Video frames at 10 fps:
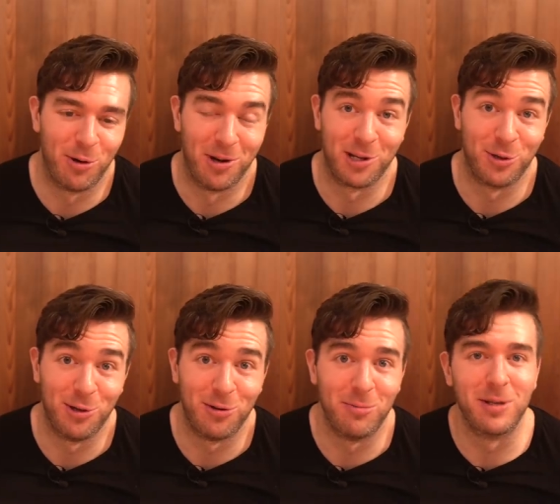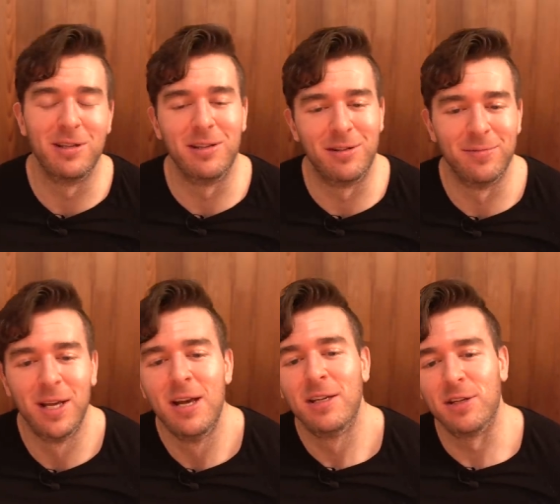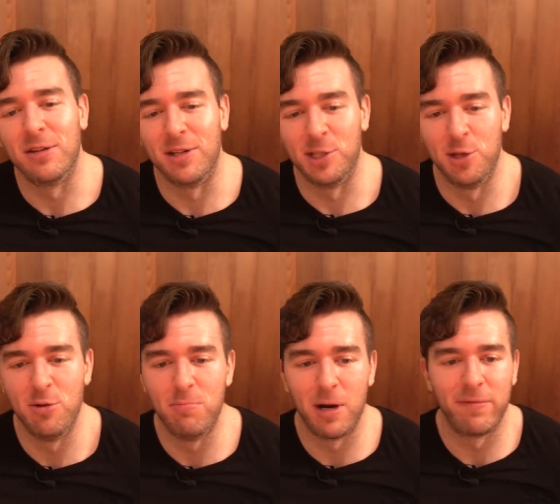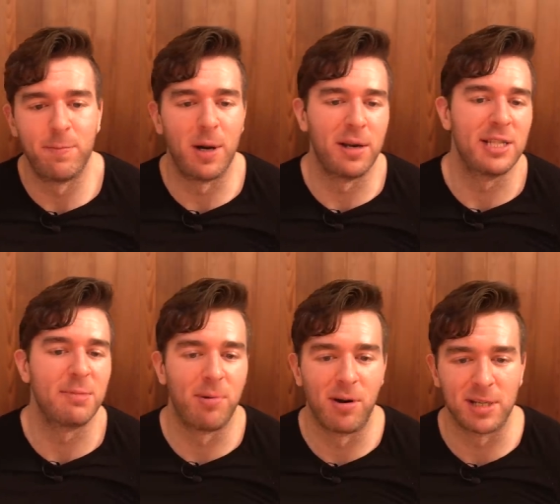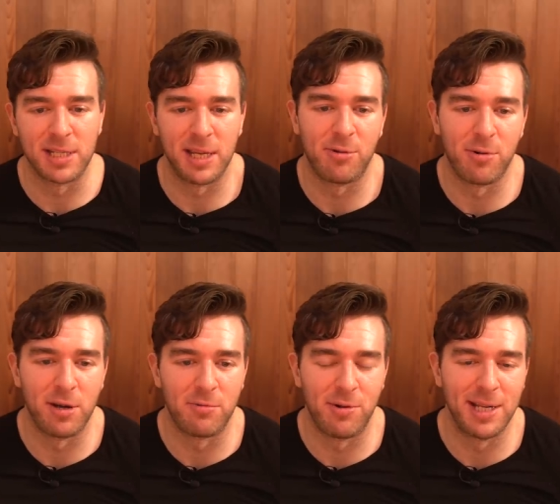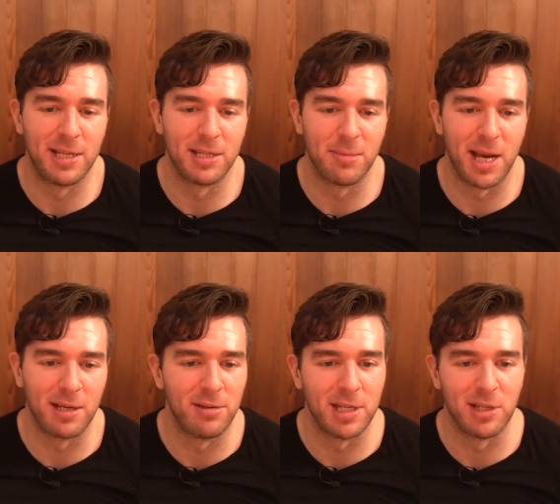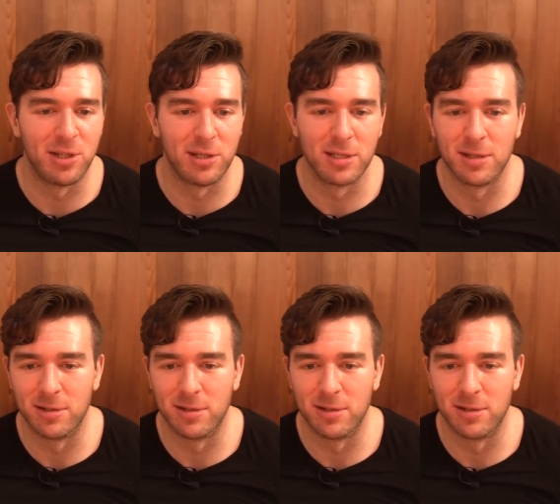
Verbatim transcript: don't actually know, but you know. So his new buff body sparks steroid racism accusations.